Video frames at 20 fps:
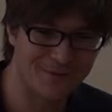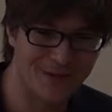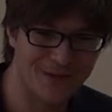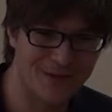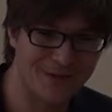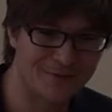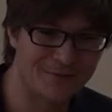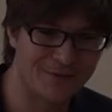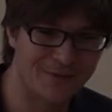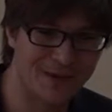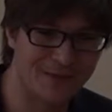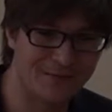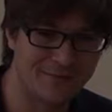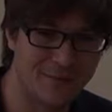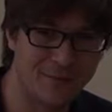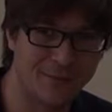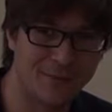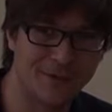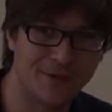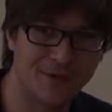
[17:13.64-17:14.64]
as we had
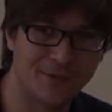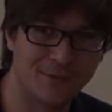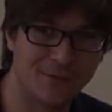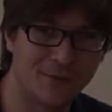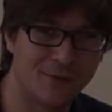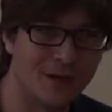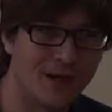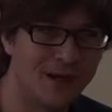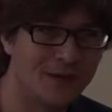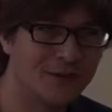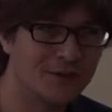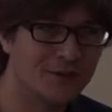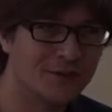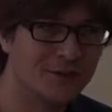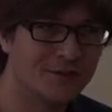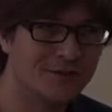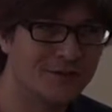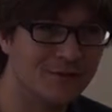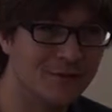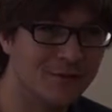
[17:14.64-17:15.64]
the
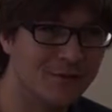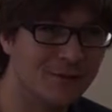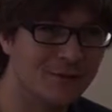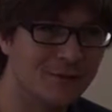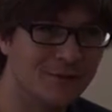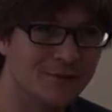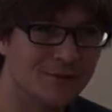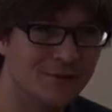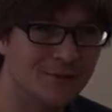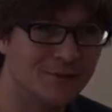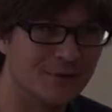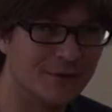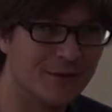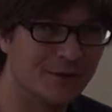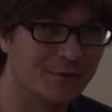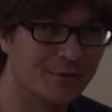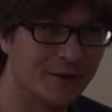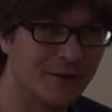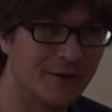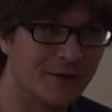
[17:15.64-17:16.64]
interpolation, you
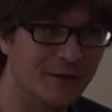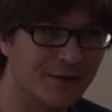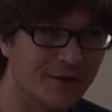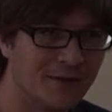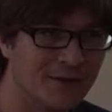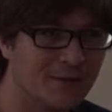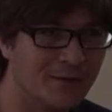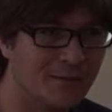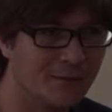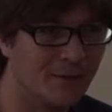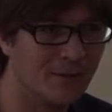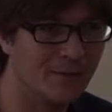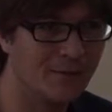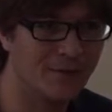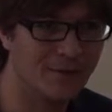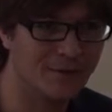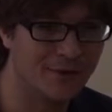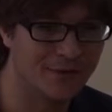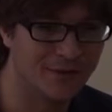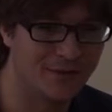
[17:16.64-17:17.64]
can vary this, and maybe
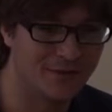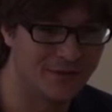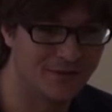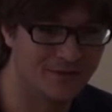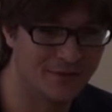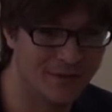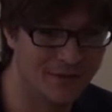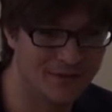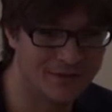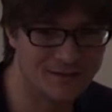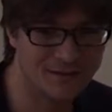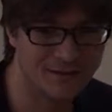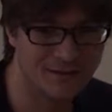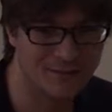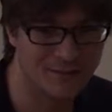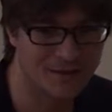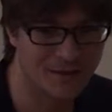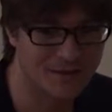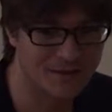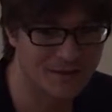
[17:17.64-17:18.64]
you can even ask
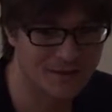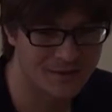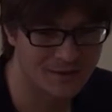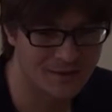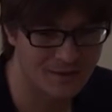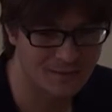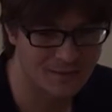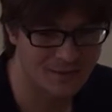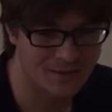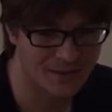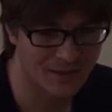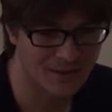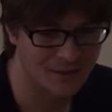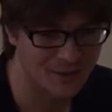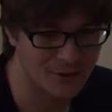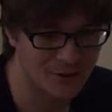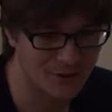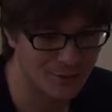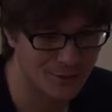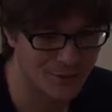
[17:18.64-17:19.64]

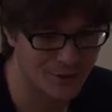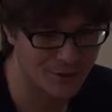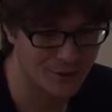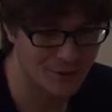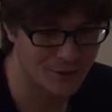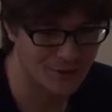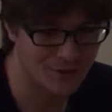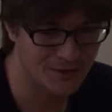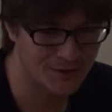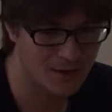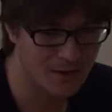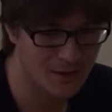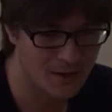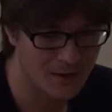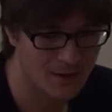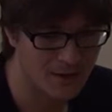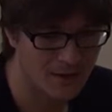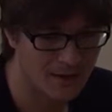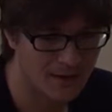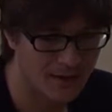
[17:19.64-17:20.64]
substantial questions.
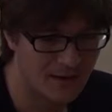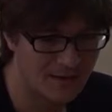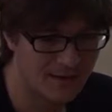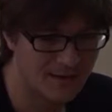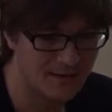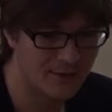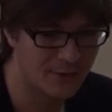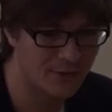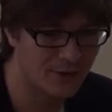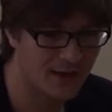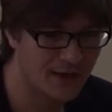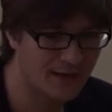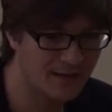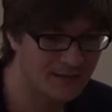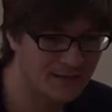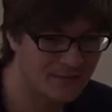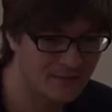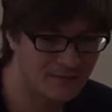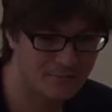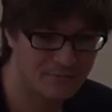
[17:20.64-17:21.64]
And you
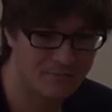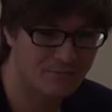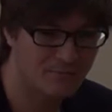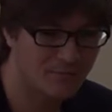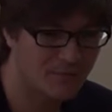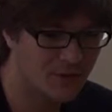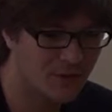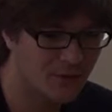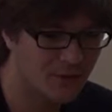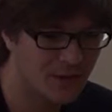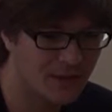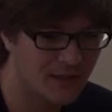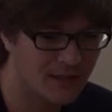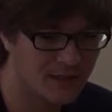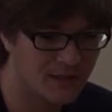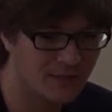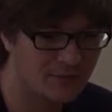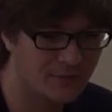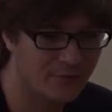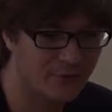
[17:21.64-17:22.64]
get
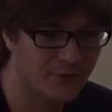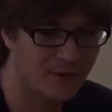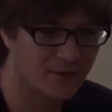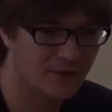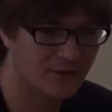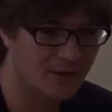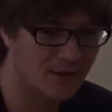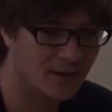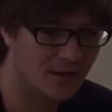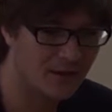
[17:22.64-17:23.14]
different